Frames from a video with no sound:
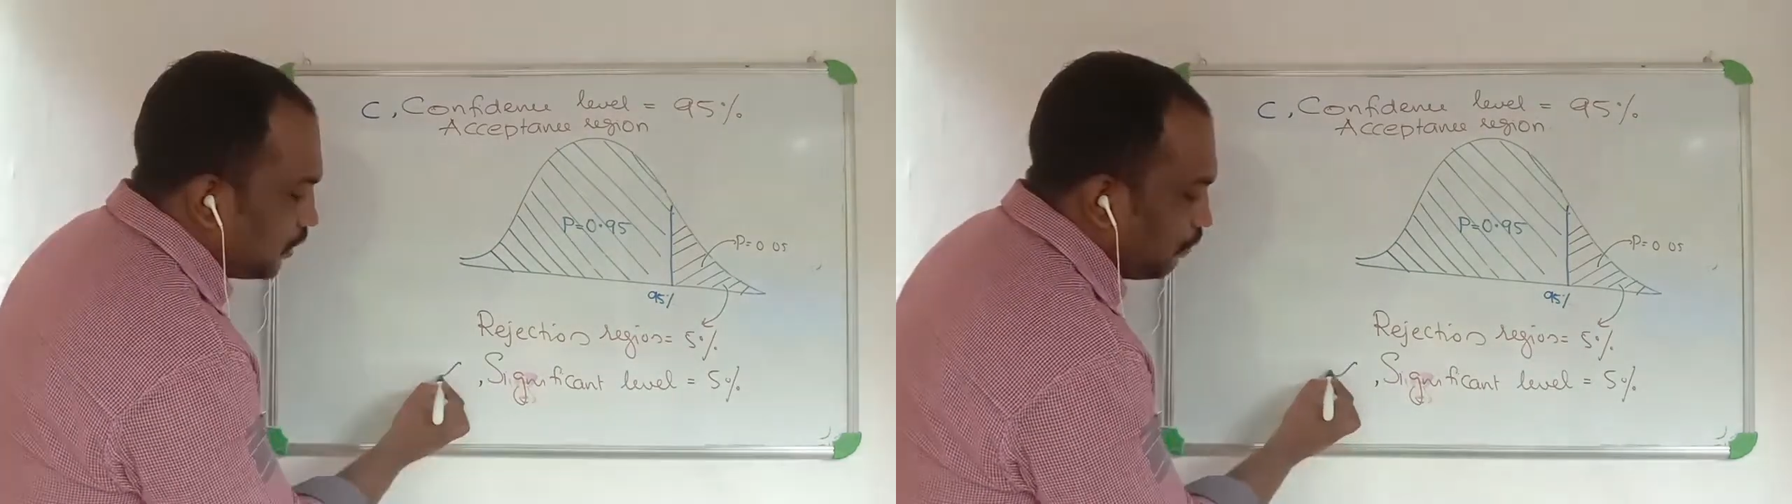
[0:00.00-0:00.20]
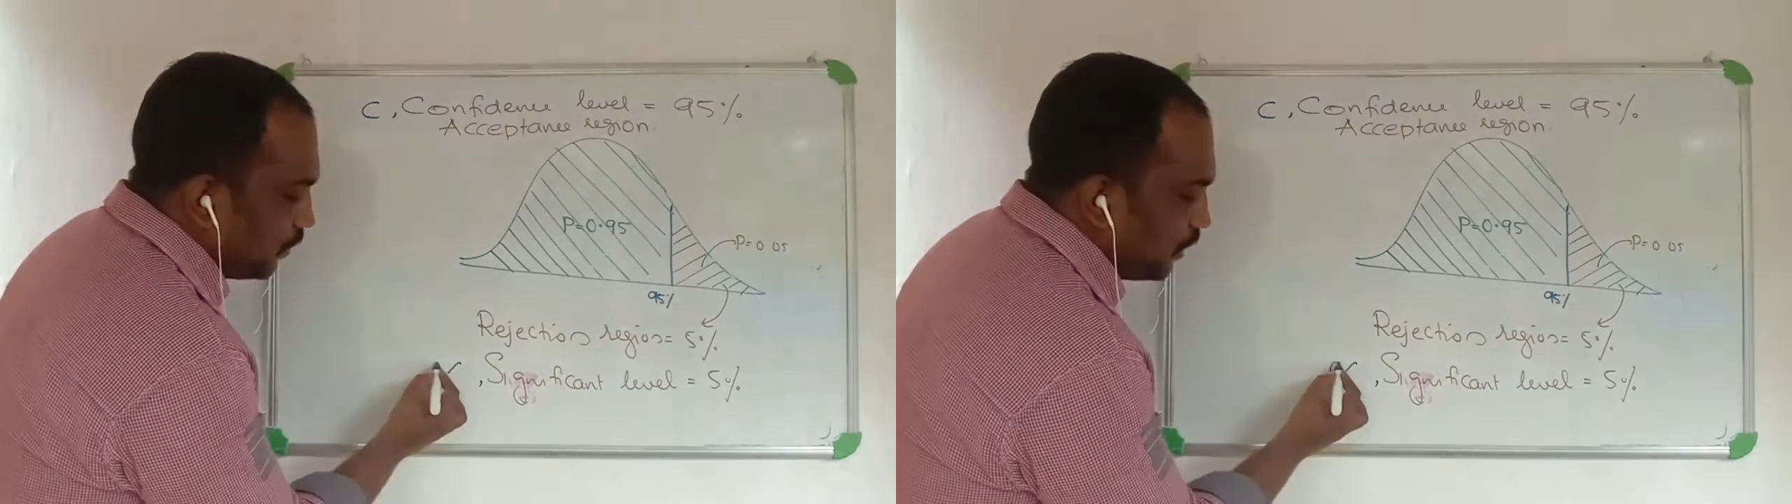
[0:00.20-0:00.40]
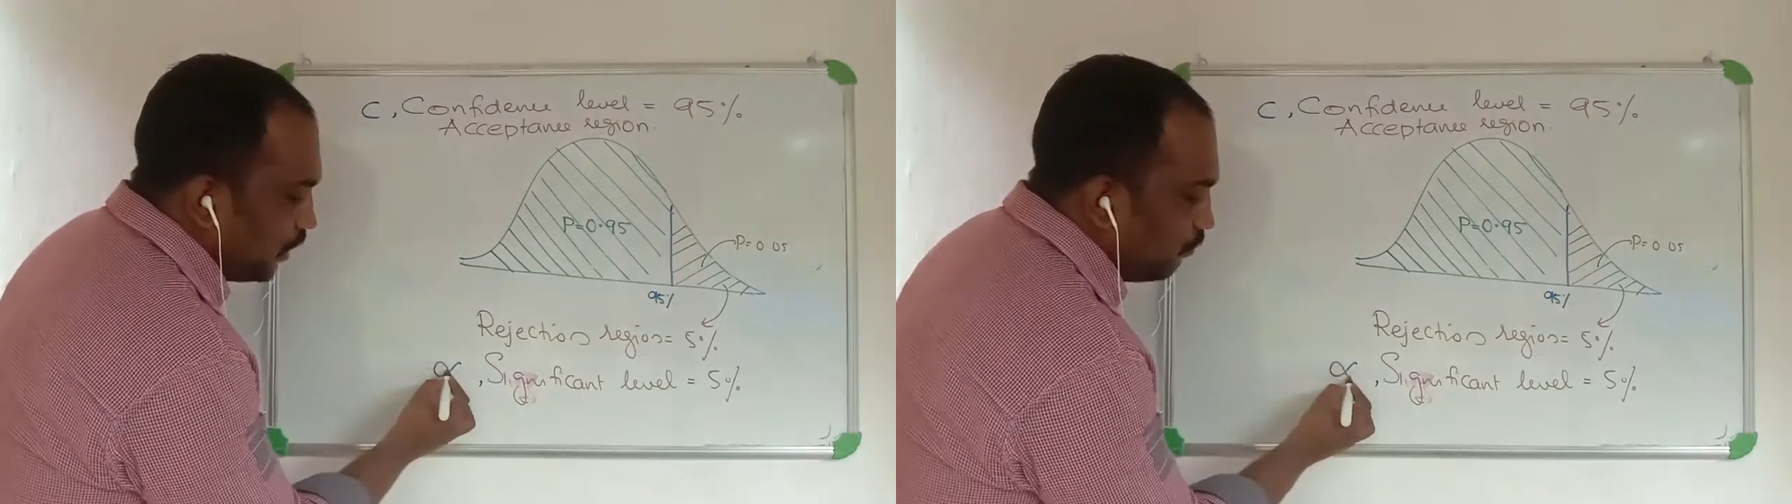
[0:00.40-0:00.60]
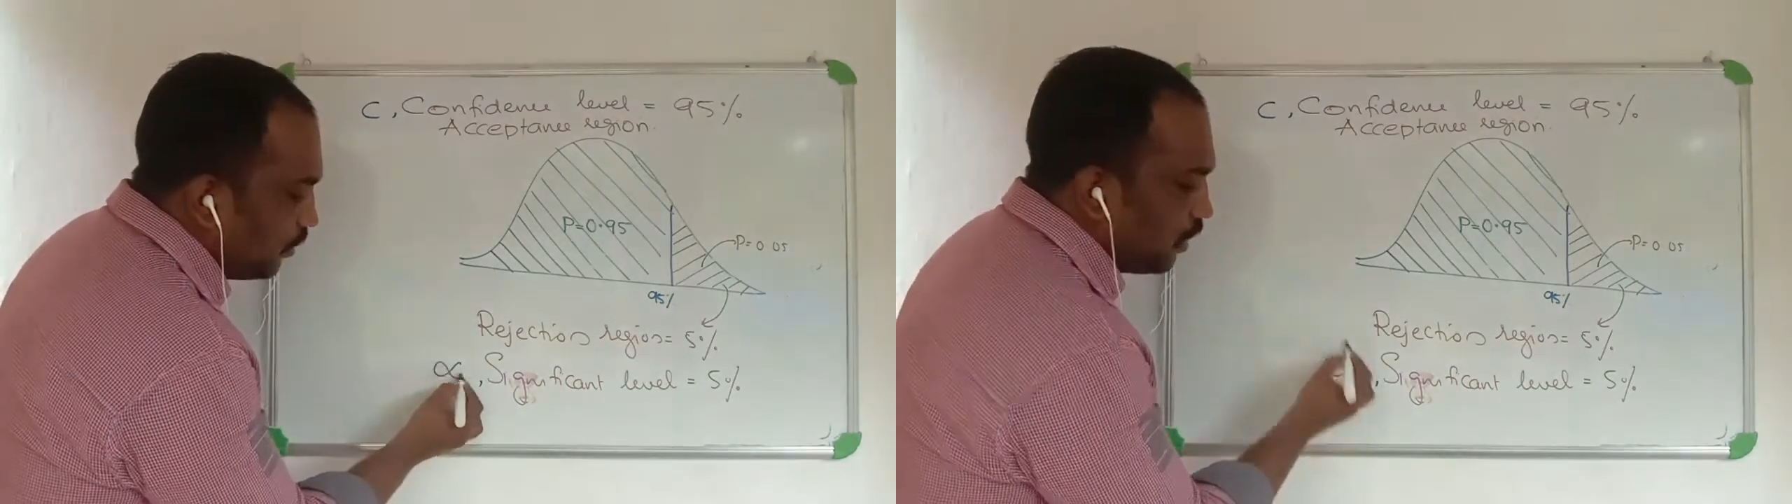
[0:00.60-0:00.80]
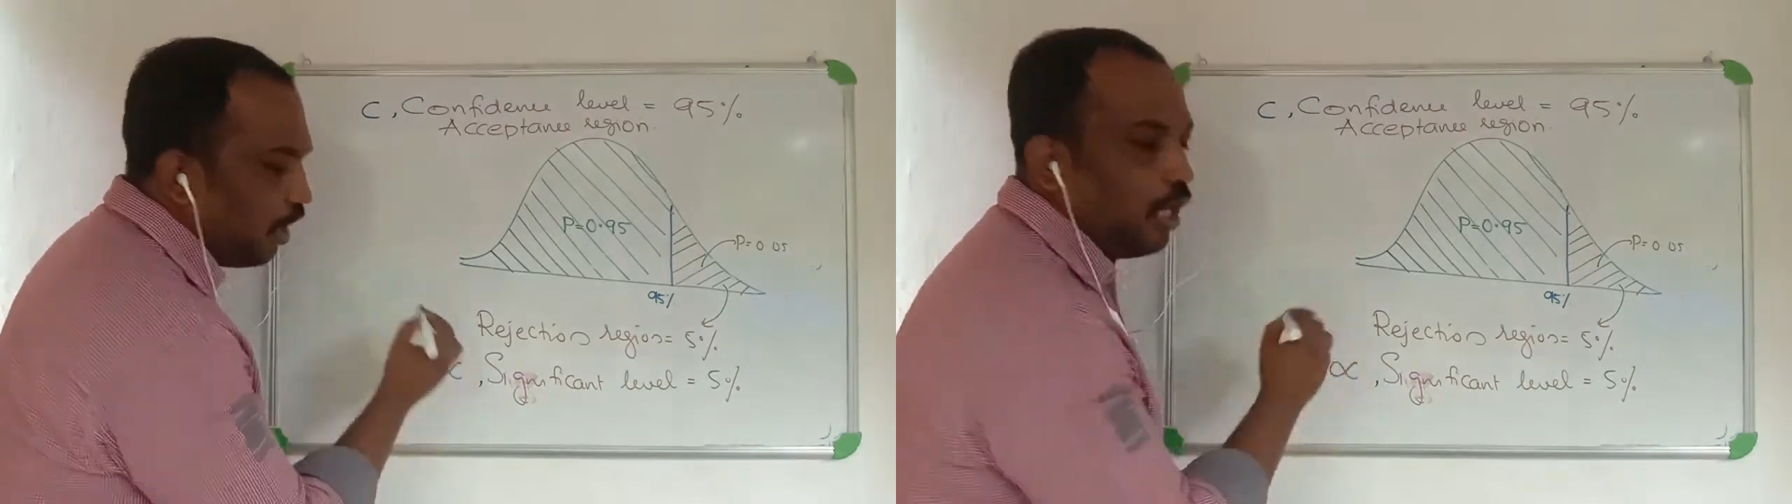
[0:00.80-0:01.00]
represented
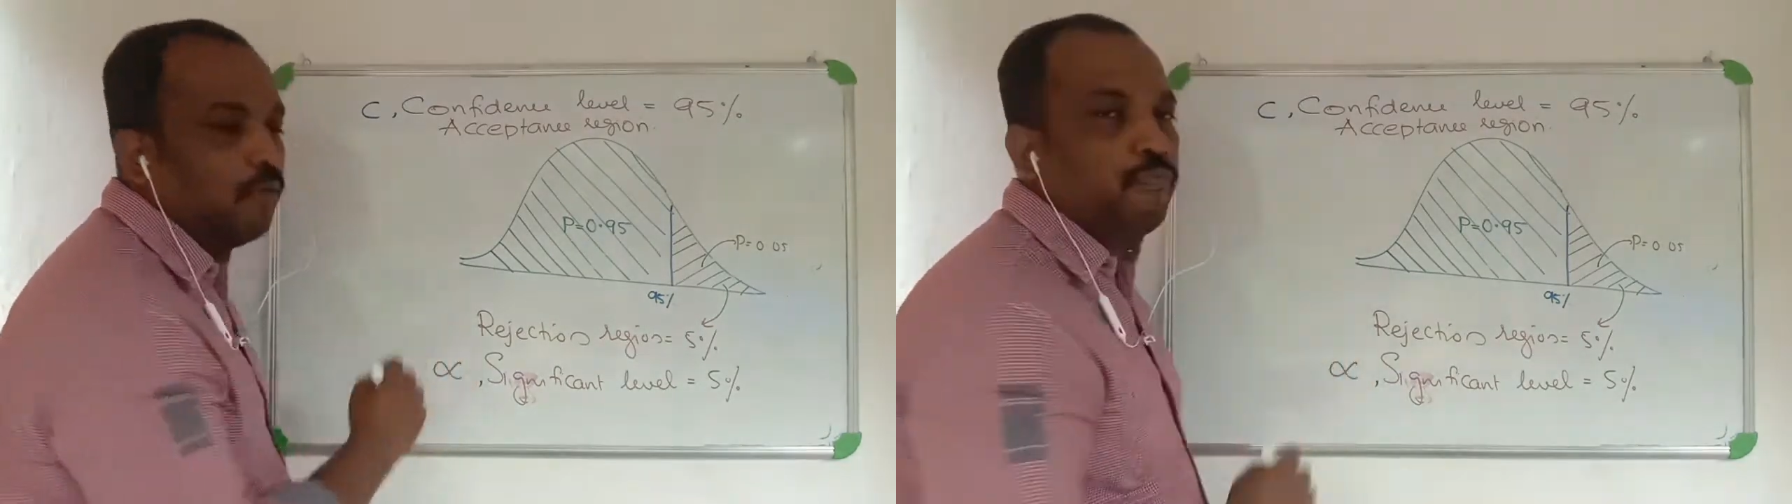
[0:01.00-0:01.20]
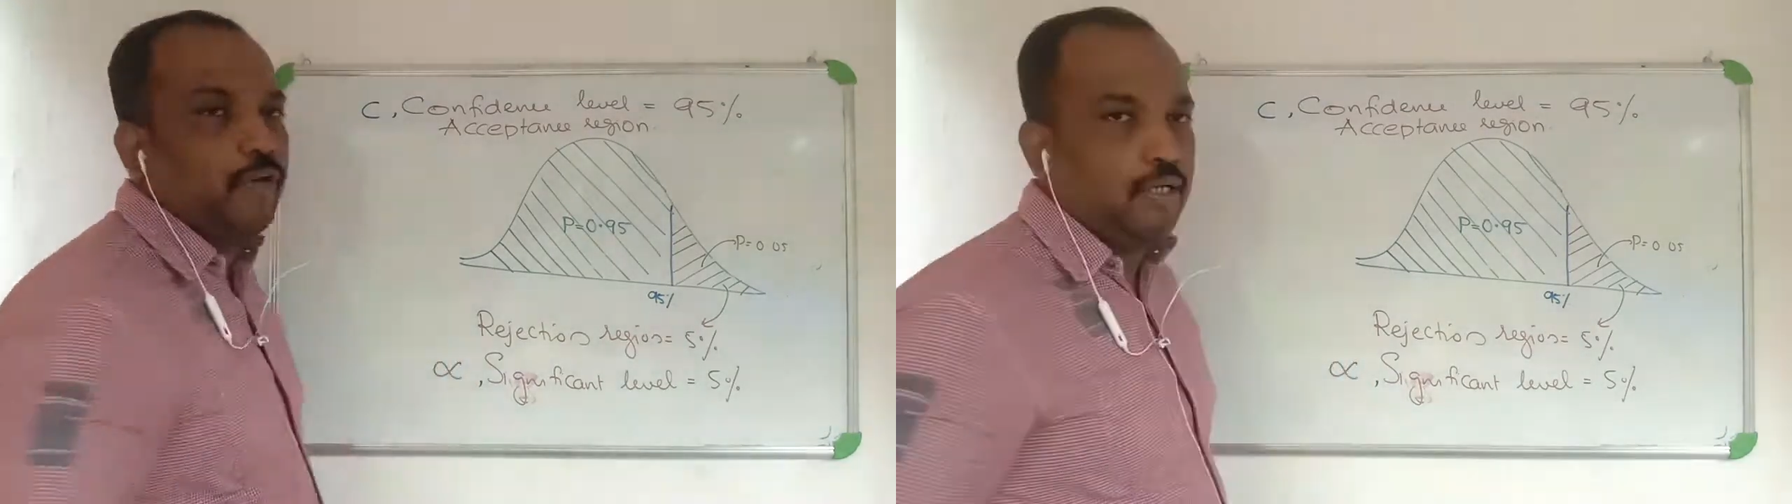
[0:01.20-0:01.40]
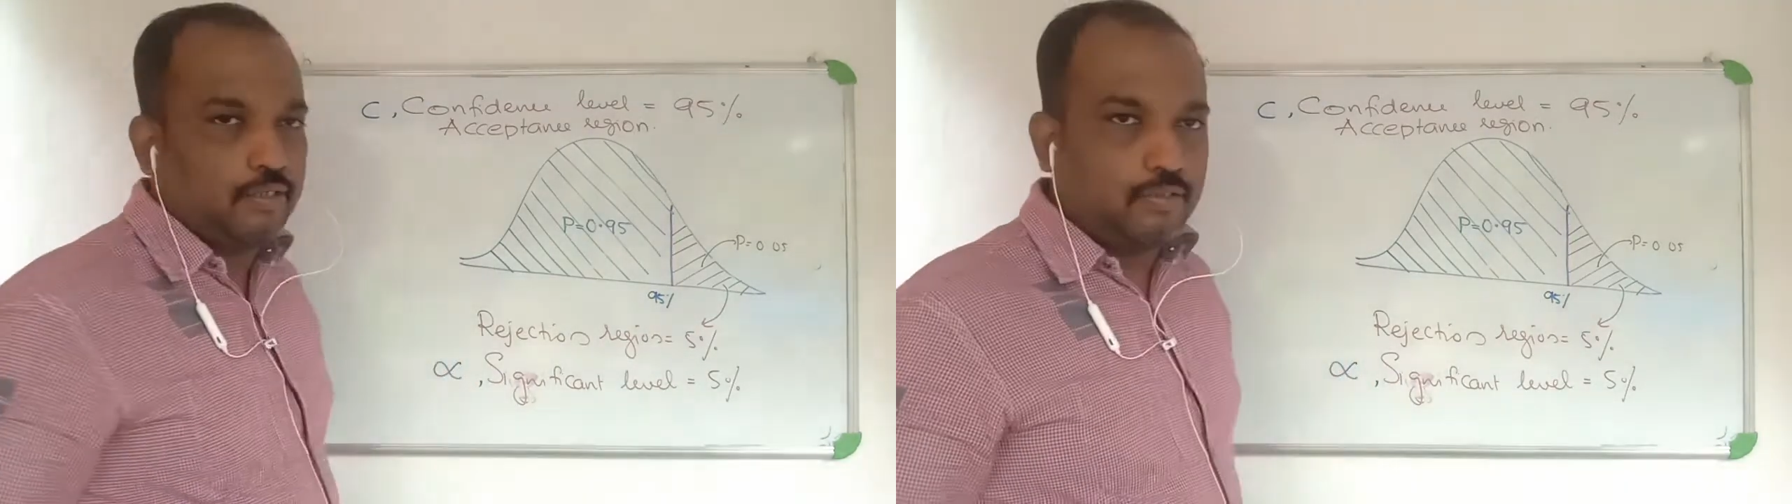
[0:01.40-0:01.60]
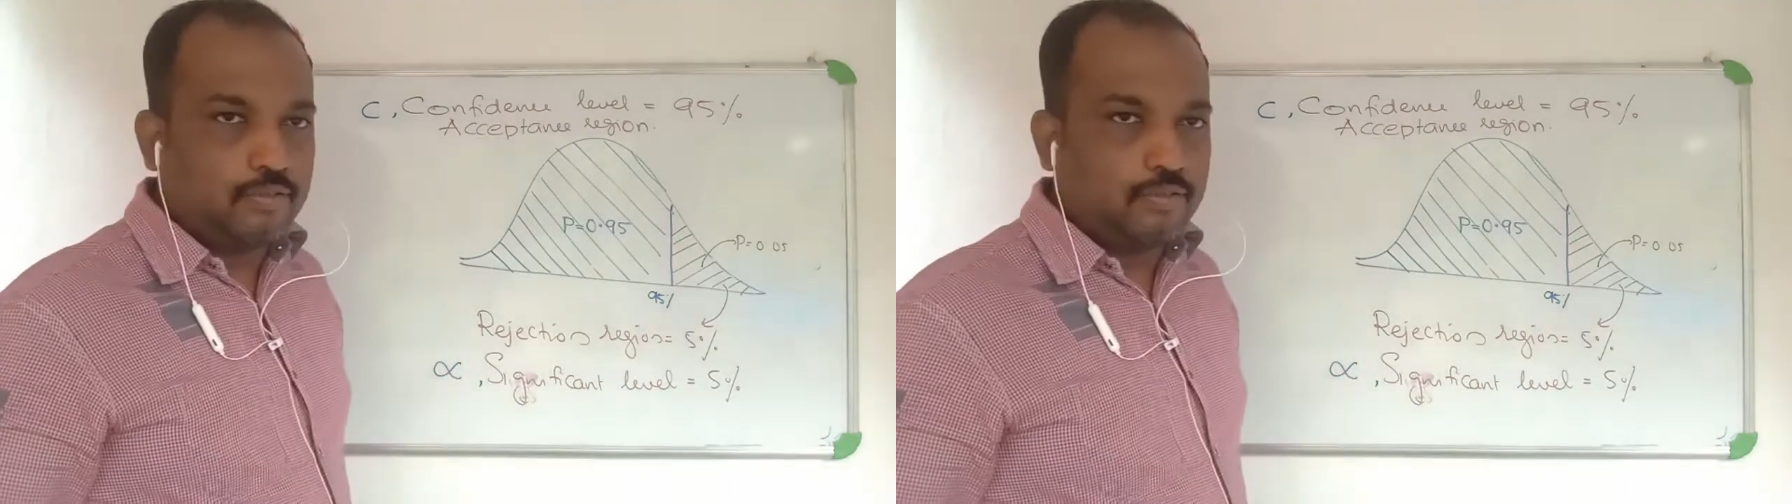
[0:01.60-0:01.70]
with alpha,